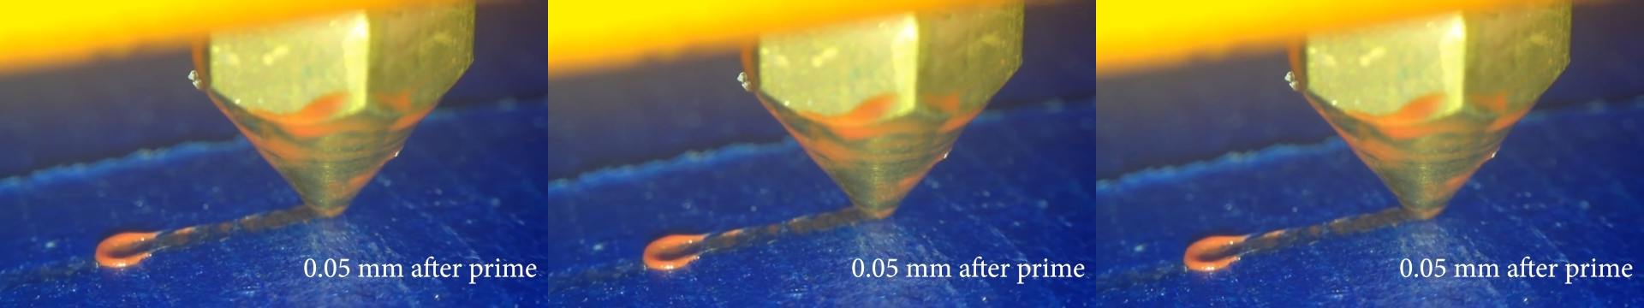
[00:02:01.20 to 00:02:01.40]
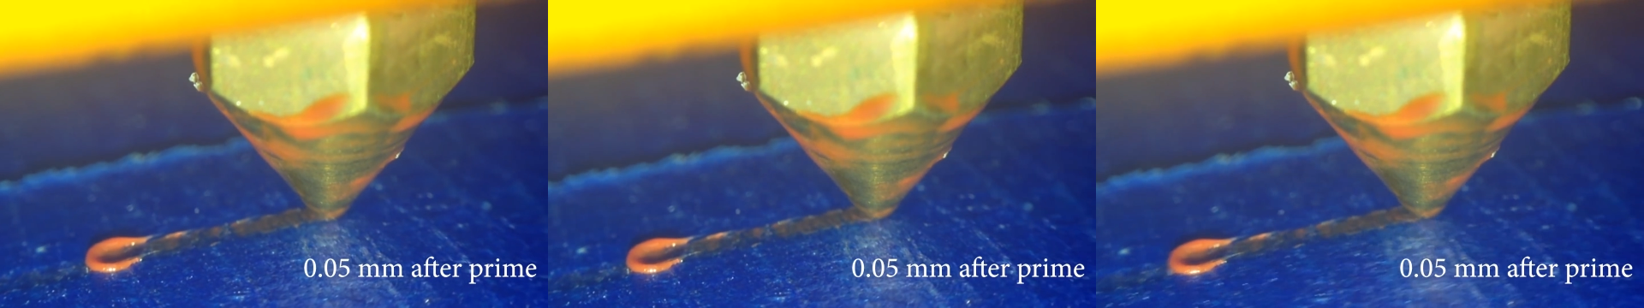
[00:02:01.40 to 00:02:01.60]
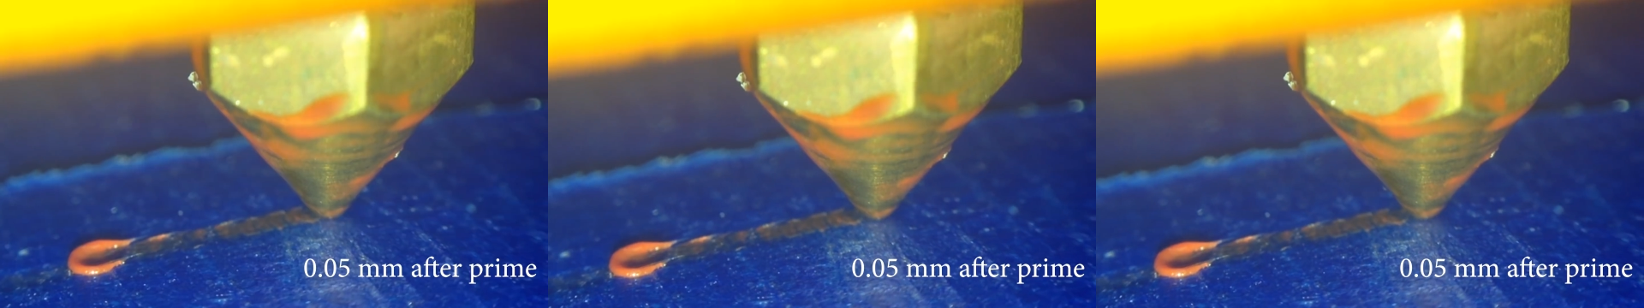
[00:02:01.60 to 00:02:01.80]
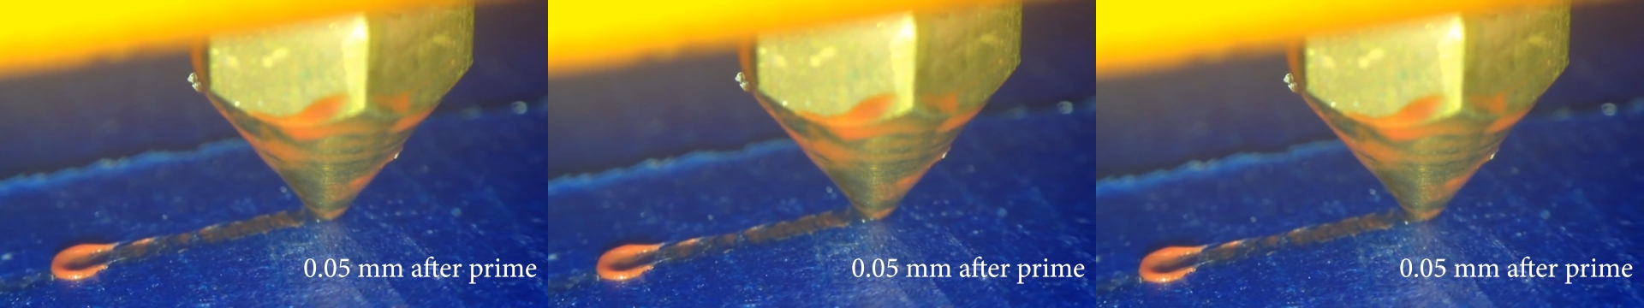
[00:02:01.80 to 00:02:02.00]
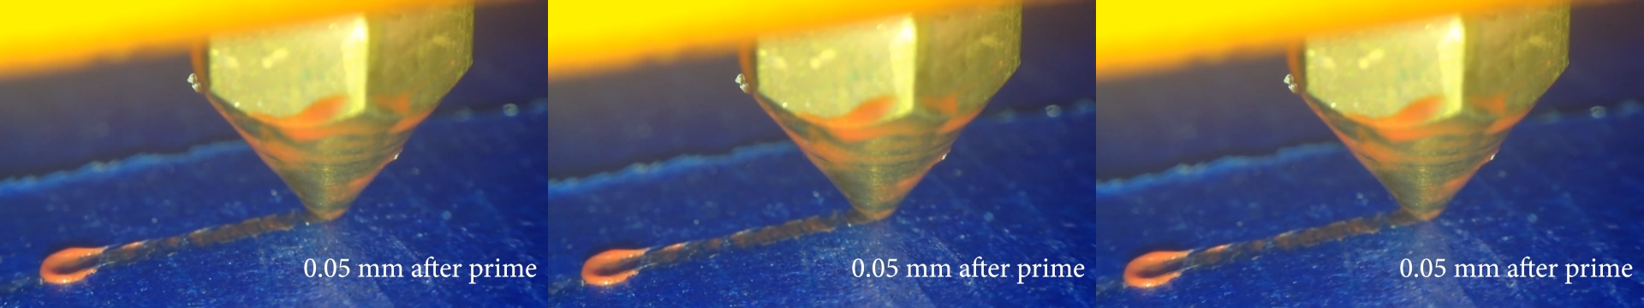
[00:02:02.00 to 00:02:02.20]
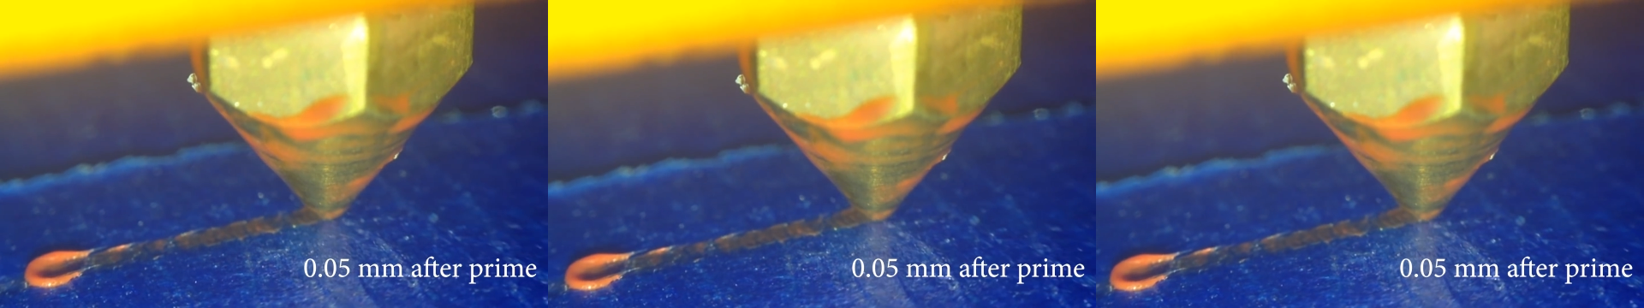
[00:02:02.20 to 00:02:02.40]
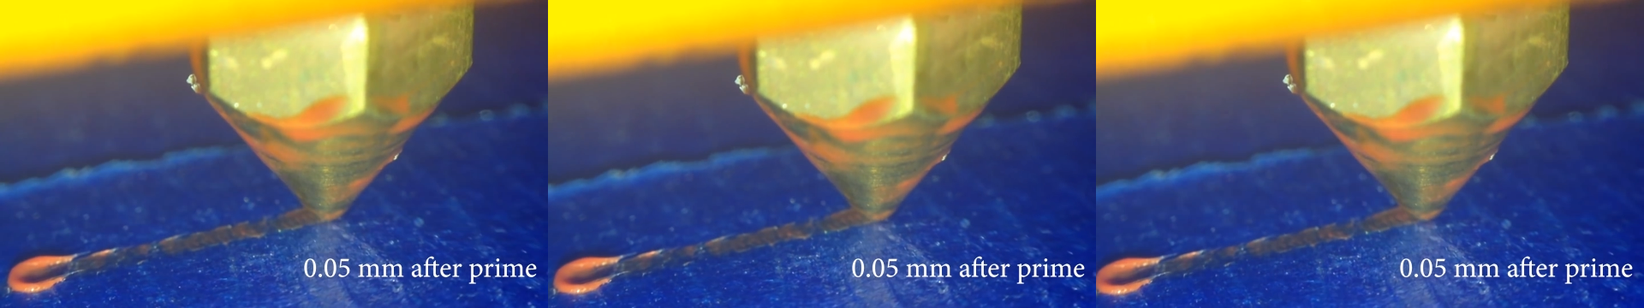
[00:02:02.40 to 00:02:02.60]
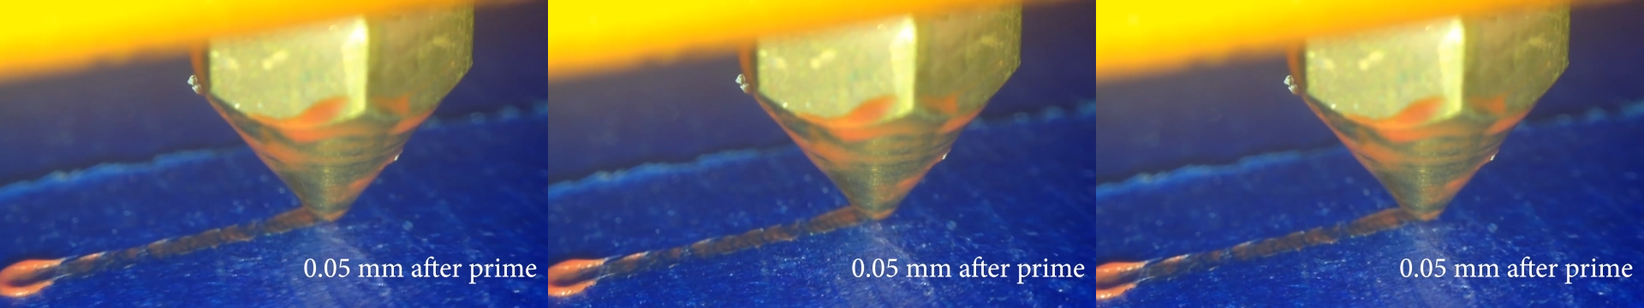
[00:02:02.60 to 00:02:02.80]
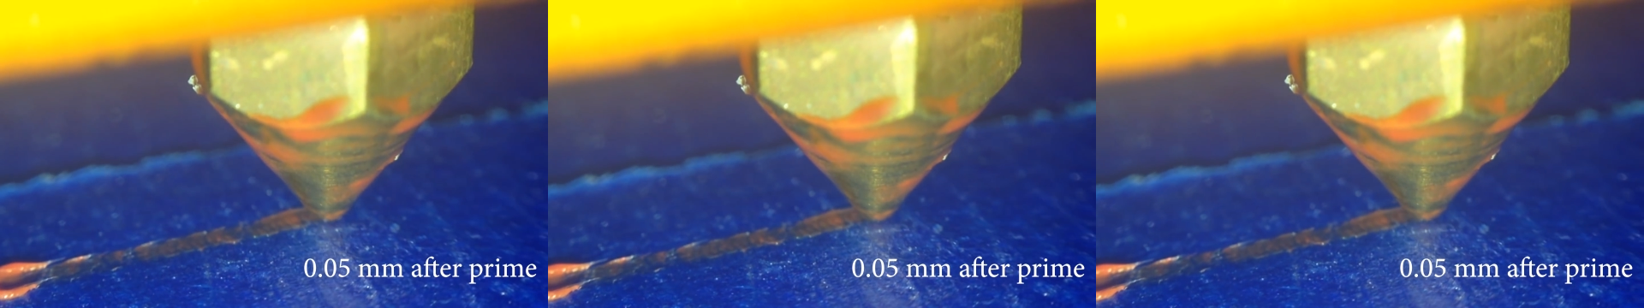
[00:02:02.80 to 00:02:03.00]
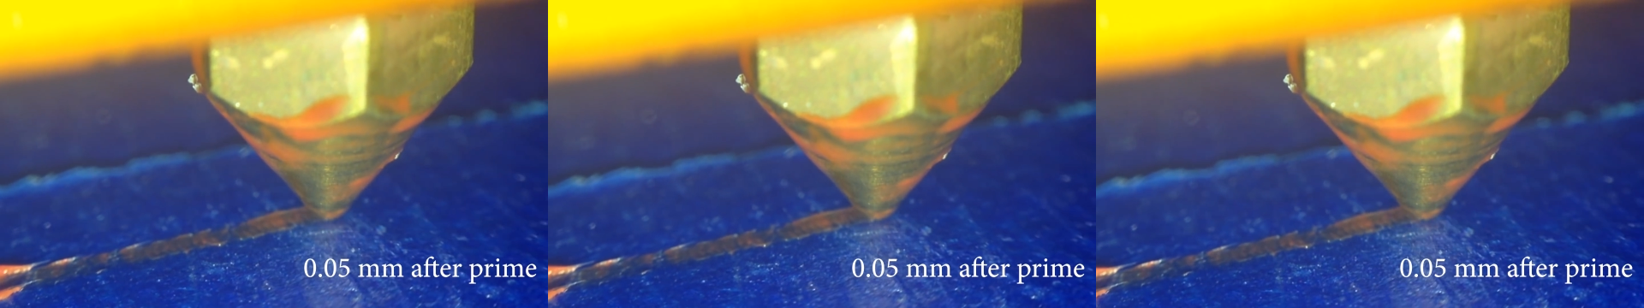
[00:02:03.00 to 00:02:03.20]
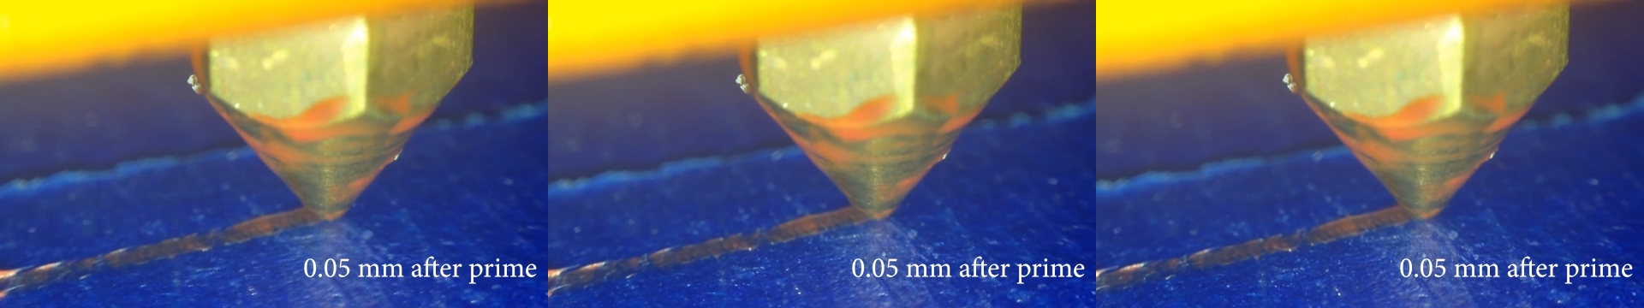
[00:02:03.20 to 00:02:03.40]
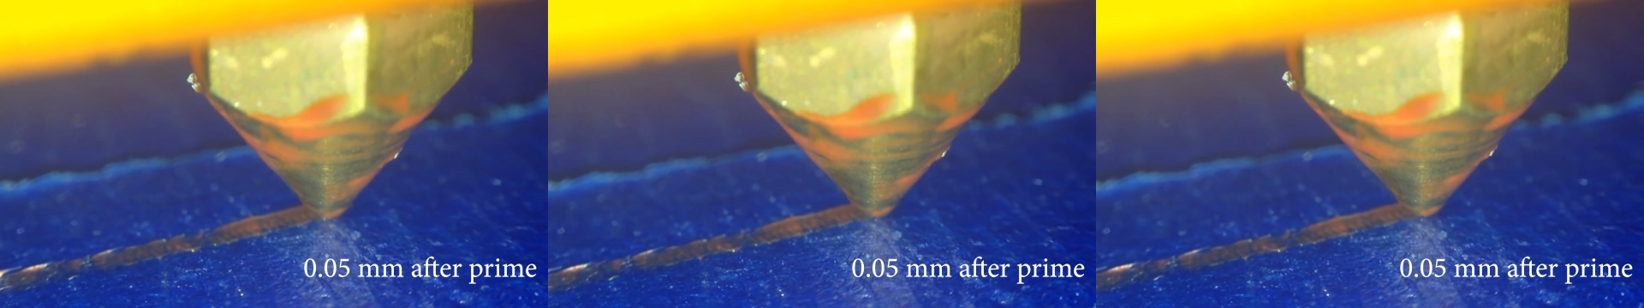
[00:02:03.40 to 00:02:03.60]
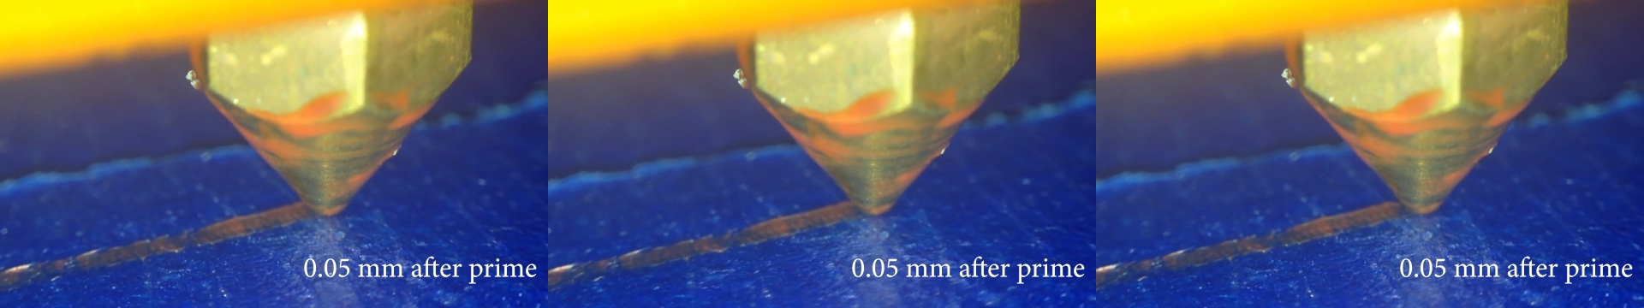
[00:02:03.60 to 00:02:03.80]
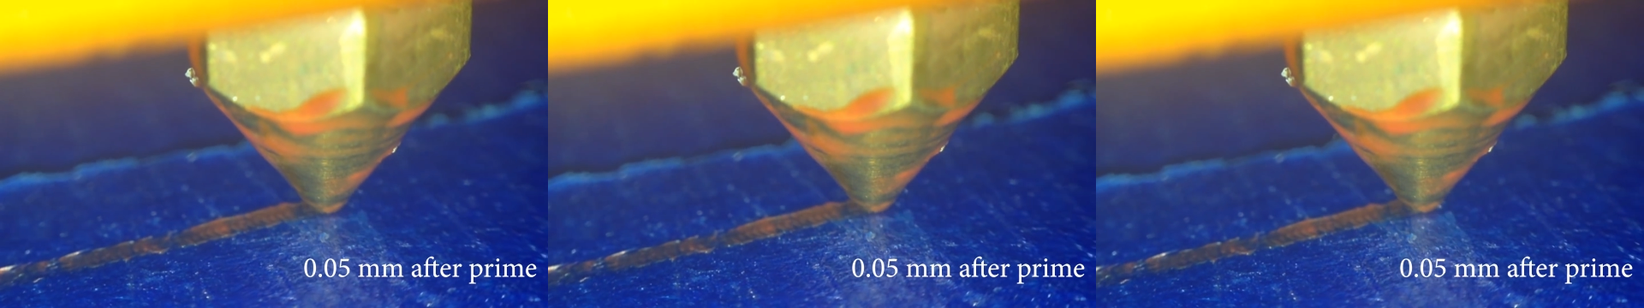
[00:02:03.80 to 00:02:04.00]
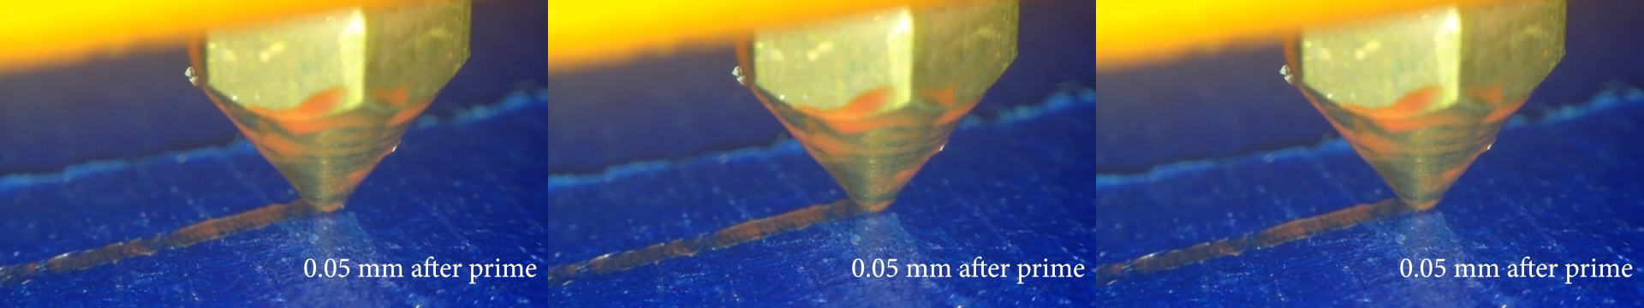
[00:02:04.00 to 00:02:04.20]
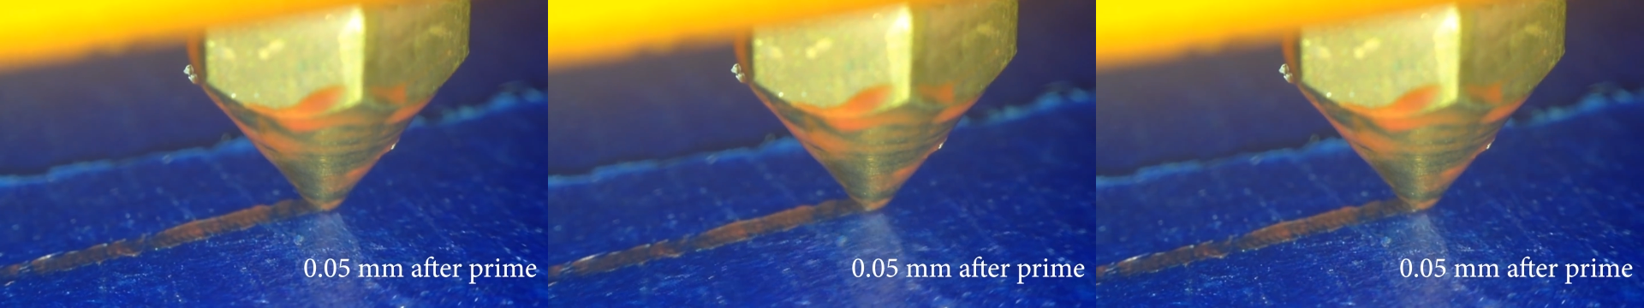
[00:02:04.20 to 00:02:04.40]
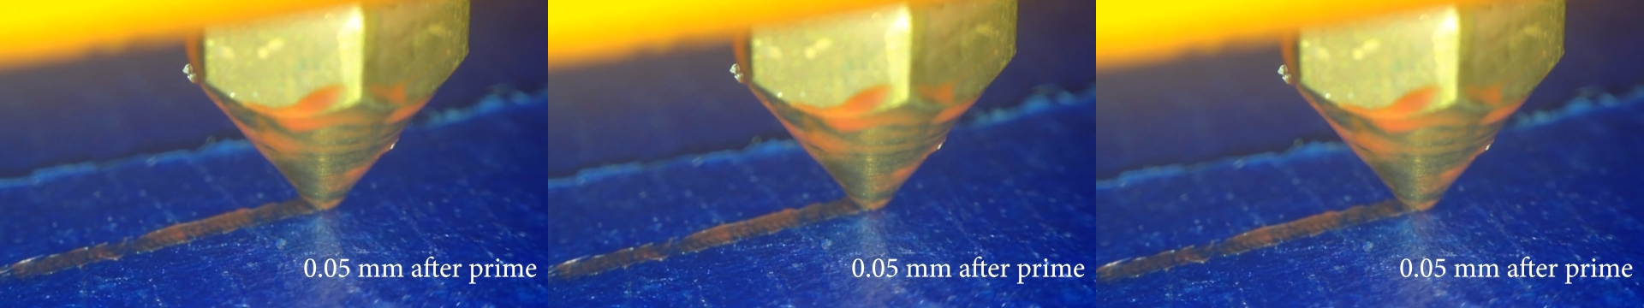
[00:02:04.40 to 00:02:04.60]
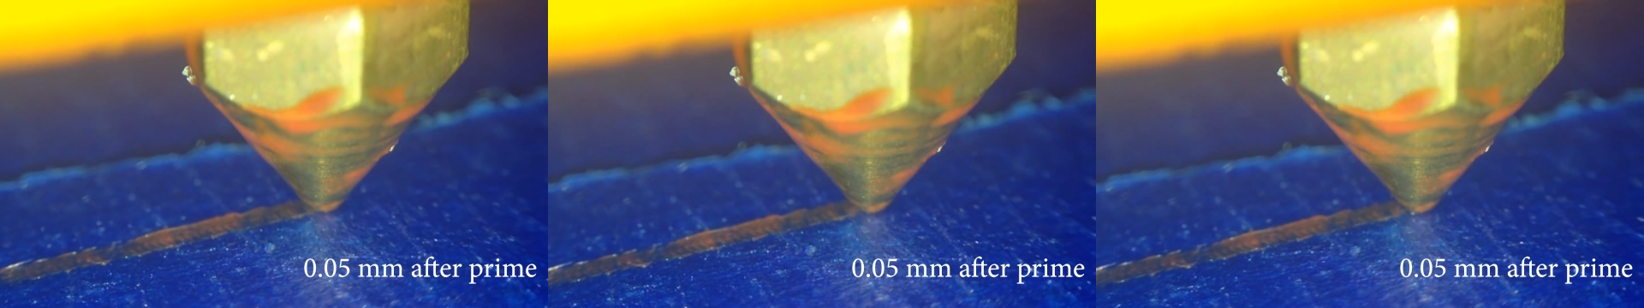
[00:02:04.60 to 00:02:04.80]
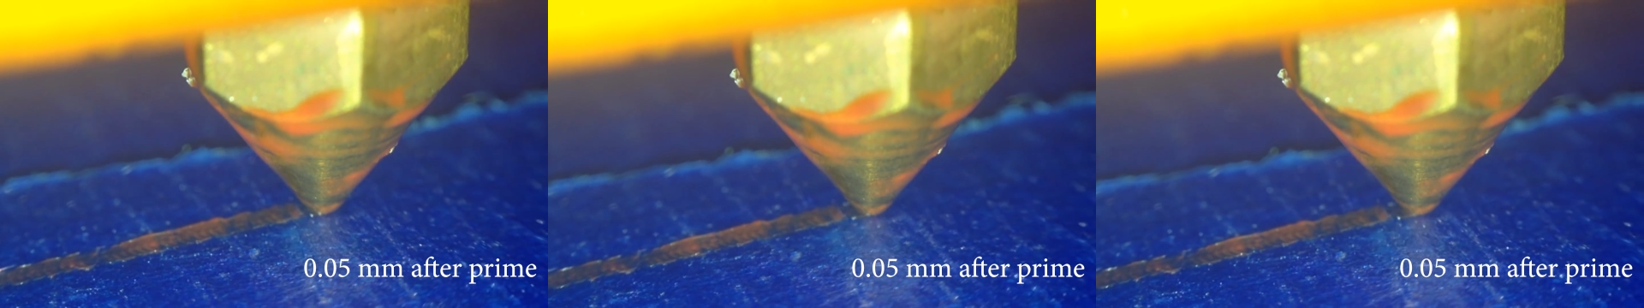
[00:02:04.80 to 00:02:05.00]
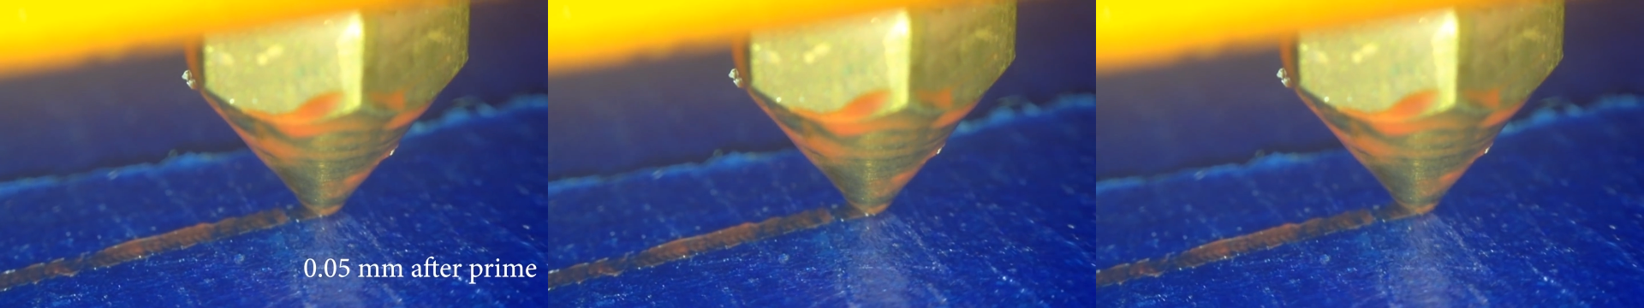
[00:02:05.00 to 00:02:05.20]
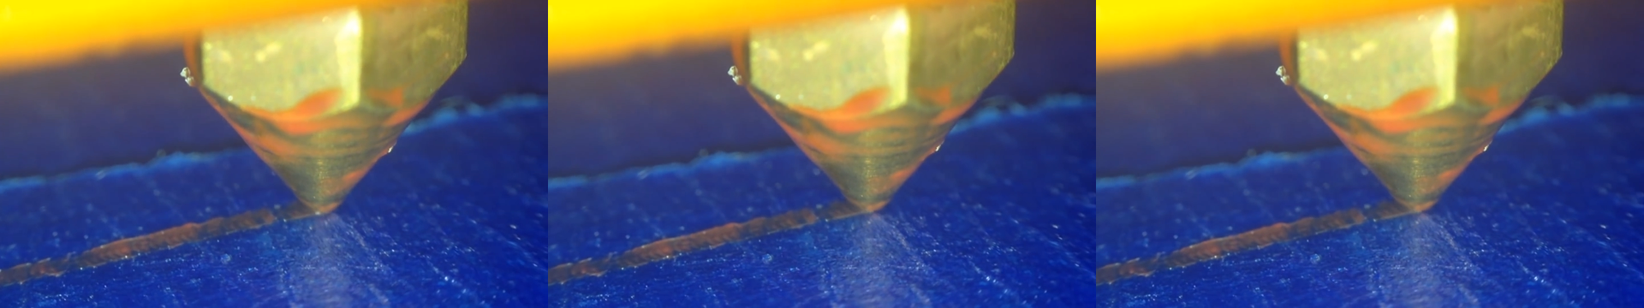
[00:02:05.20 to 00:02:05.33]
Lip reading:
(no speaker visible)